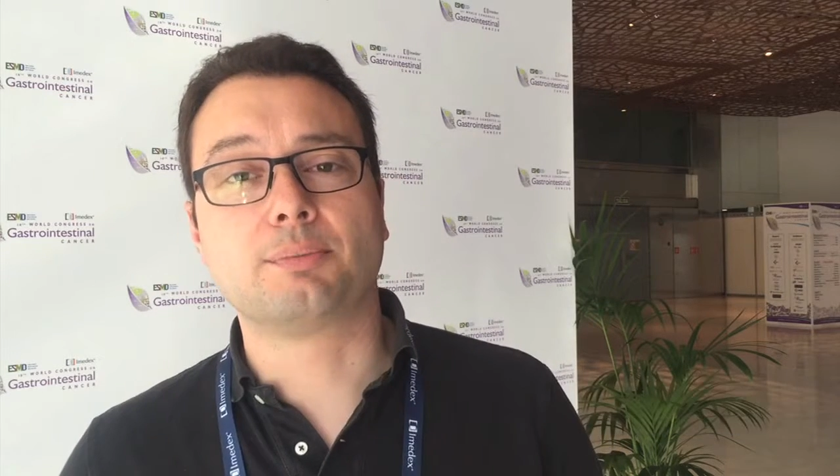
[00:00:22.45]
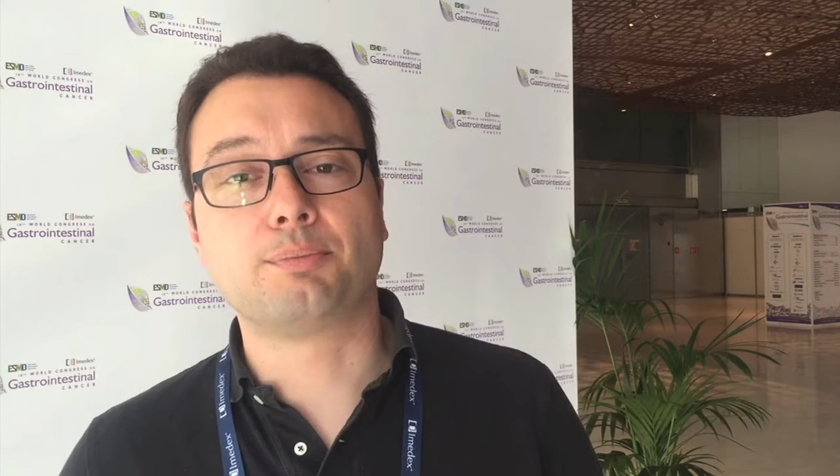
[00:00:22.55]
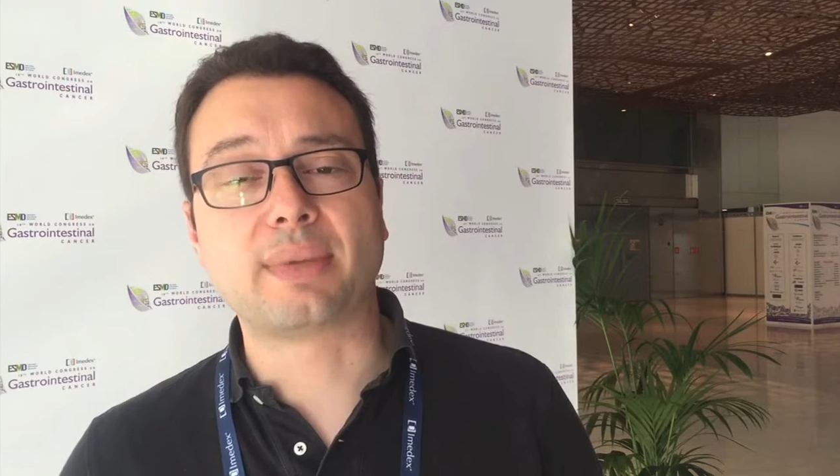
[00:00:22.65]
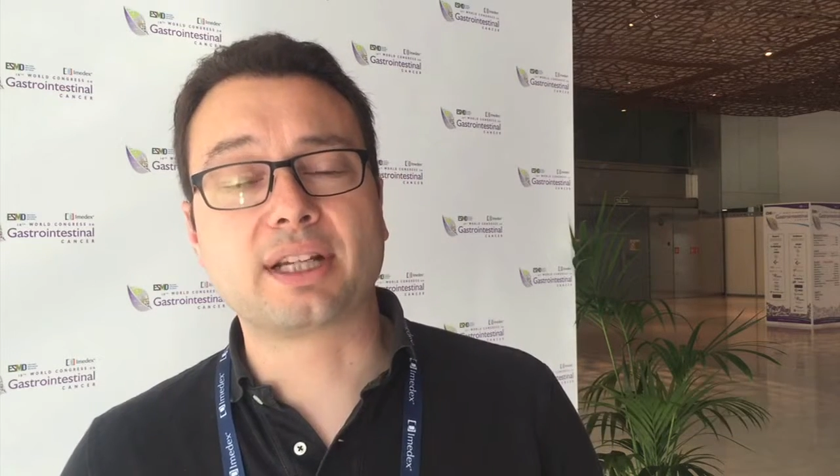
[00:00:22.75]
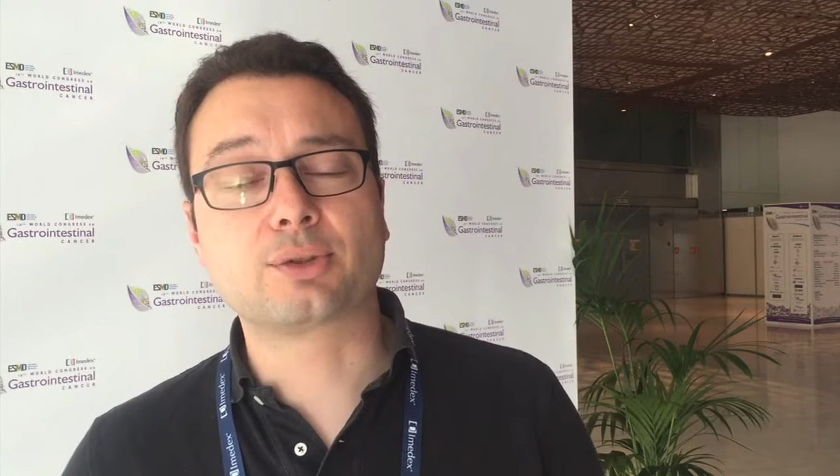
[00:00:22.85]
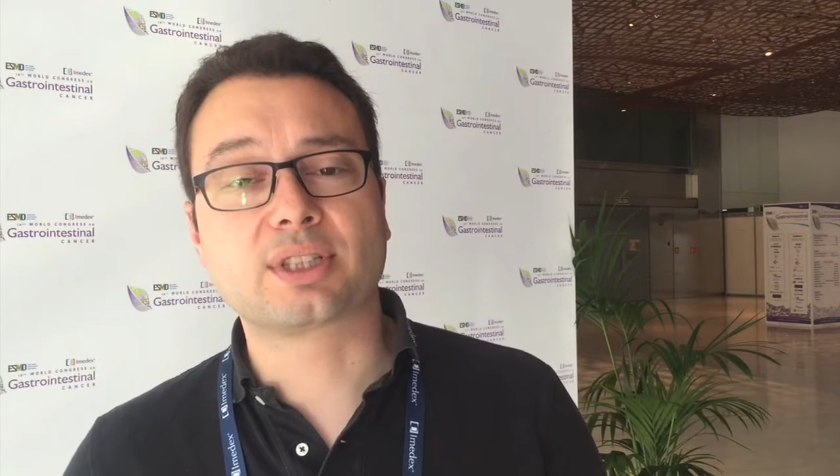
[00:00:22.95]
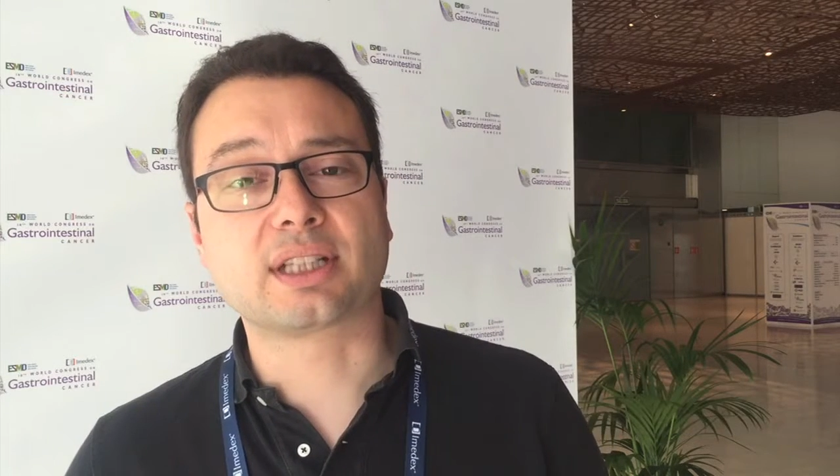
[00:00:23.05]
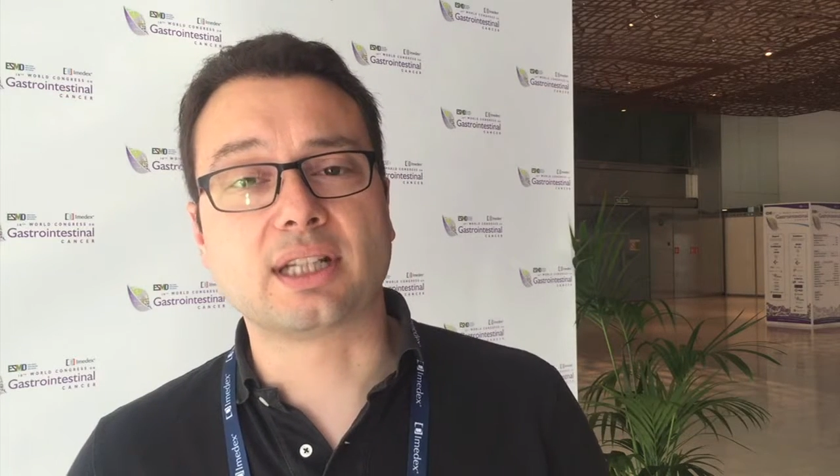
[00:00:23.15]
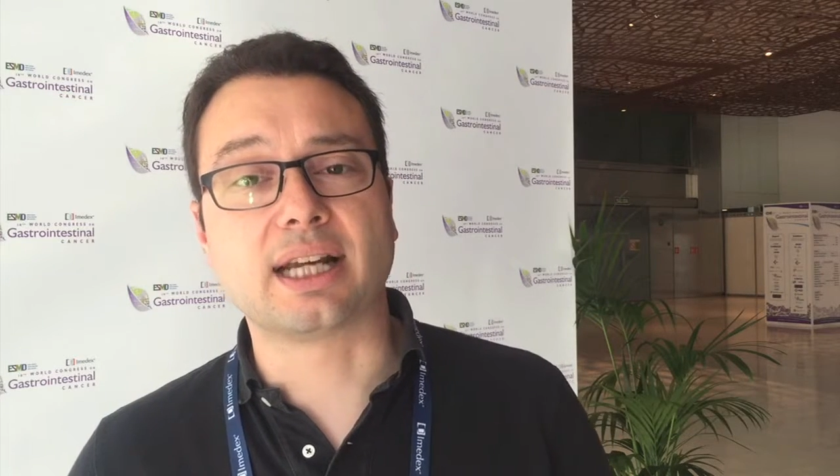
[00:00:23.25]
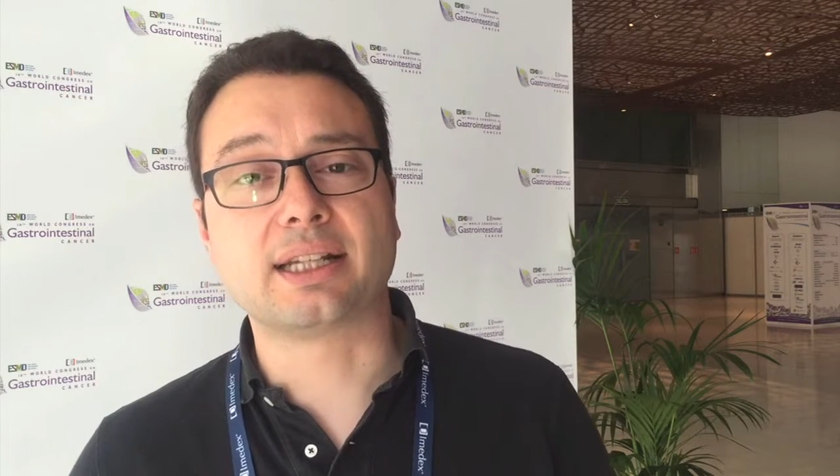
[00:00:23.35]

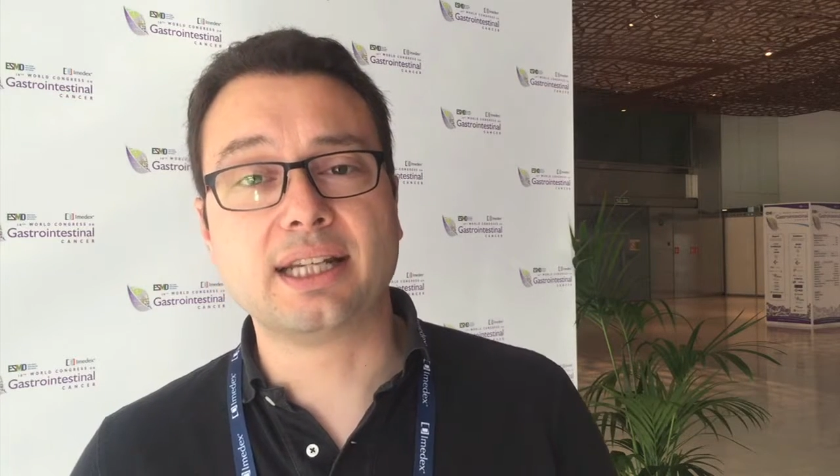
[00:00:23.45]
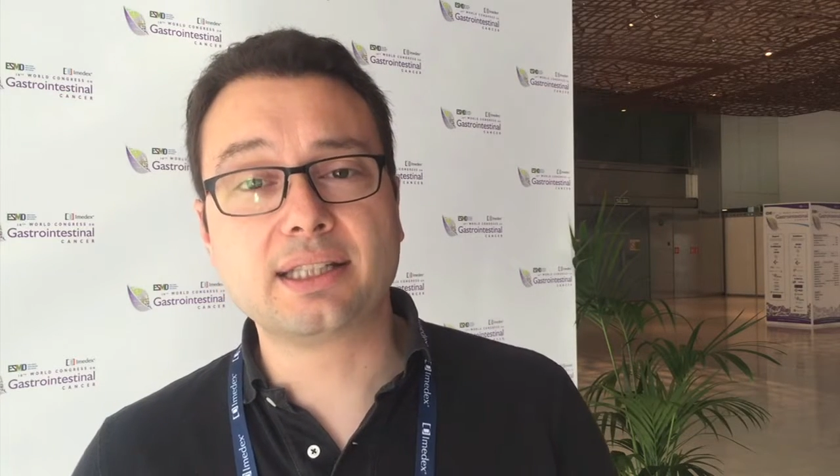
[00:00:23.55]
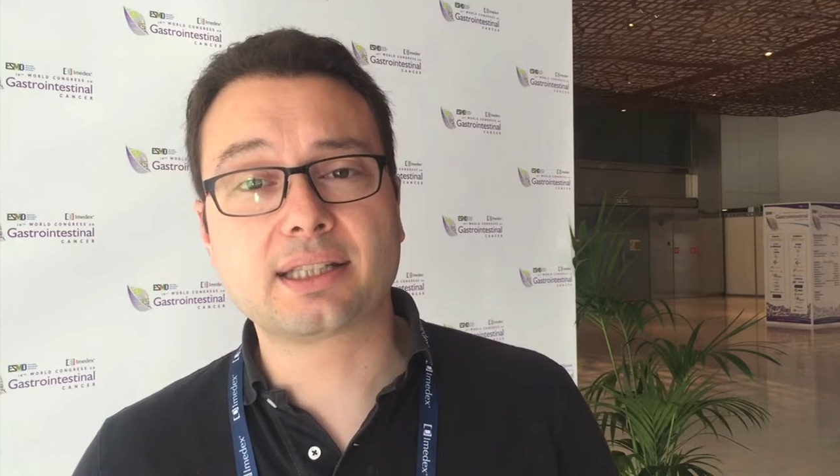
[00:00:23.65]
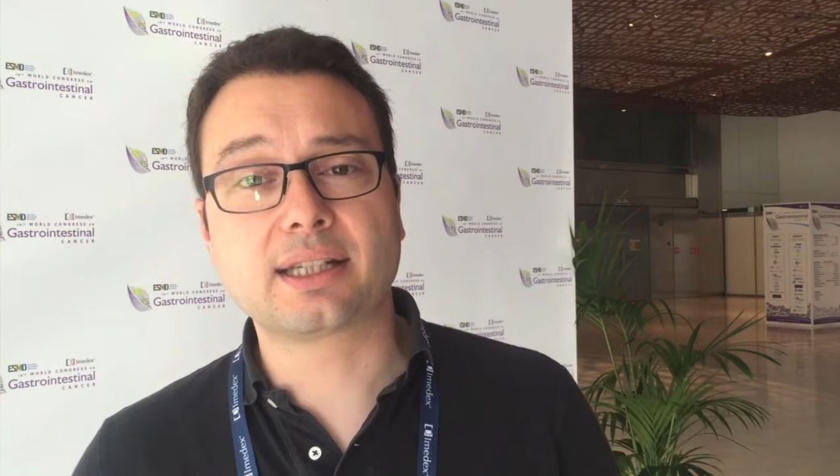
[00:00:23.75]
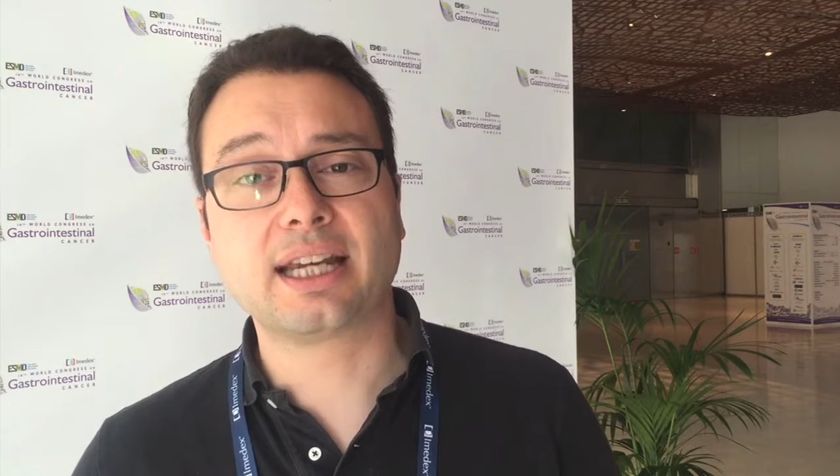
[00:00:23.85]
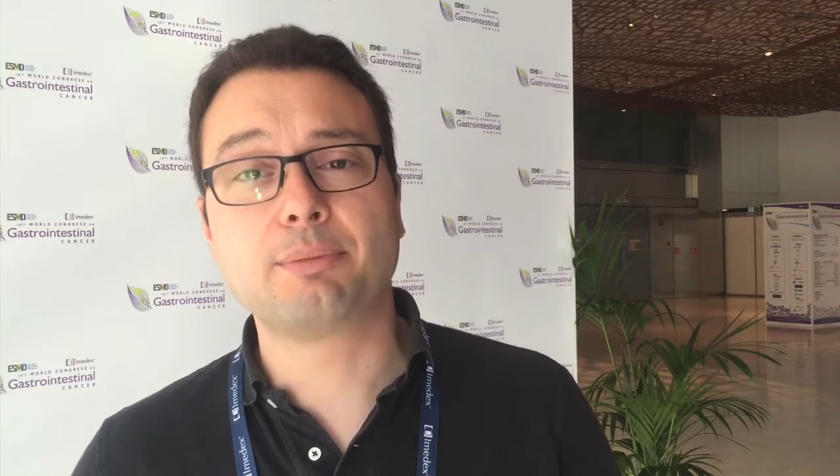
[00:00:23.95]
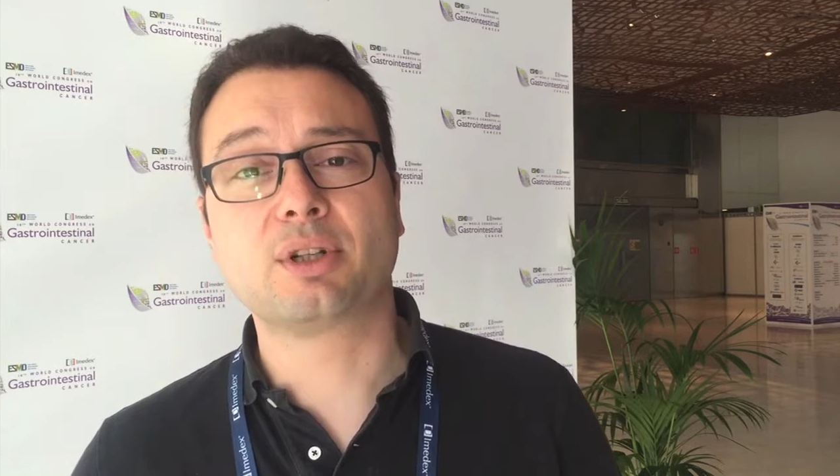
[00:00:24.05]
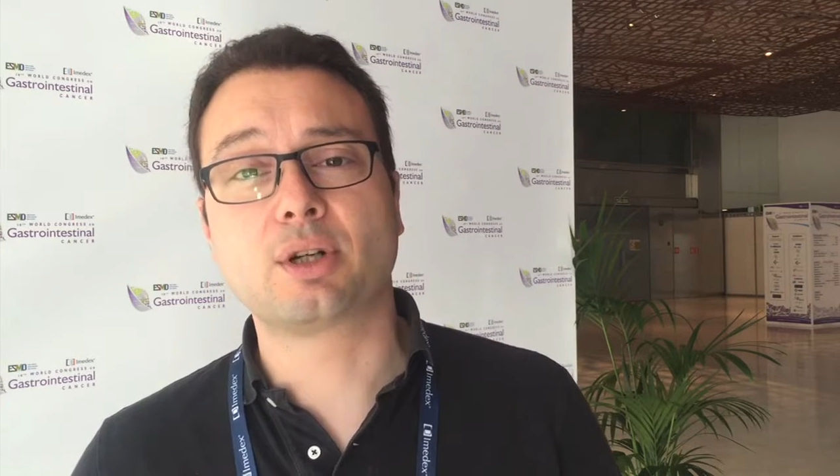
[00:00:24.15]
microsatellite instable